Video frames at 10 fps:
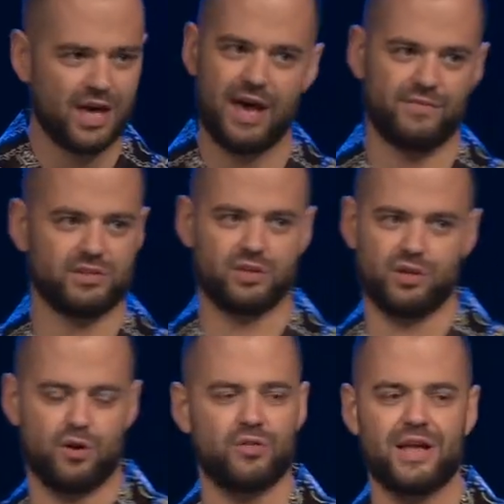the heavens and the
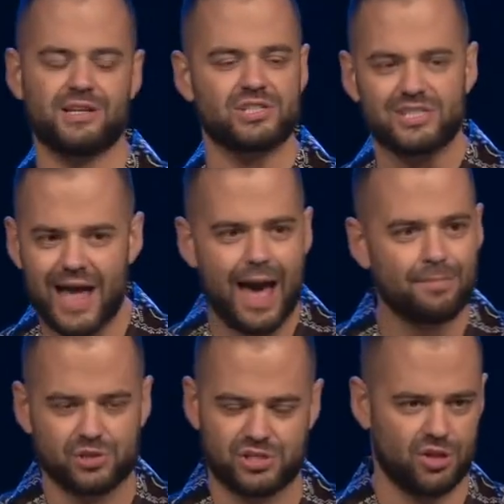earth and
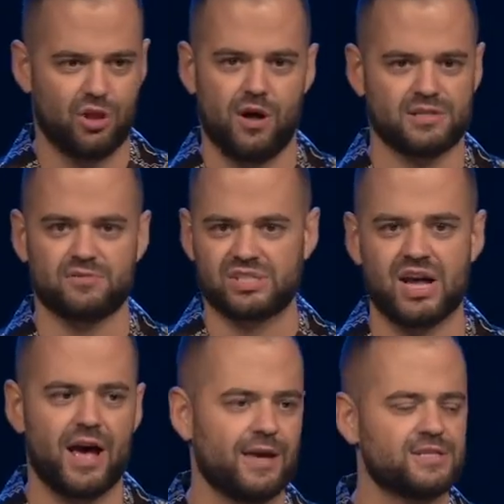established the laws of
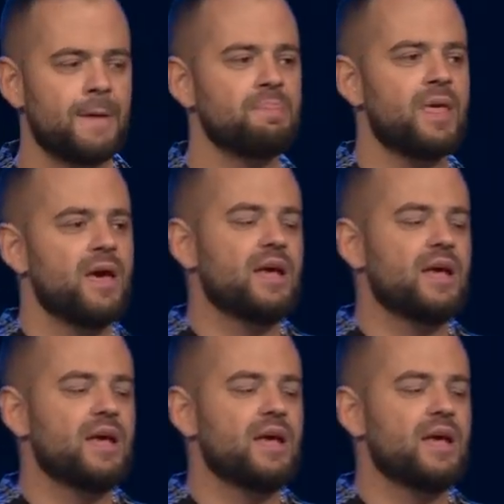science.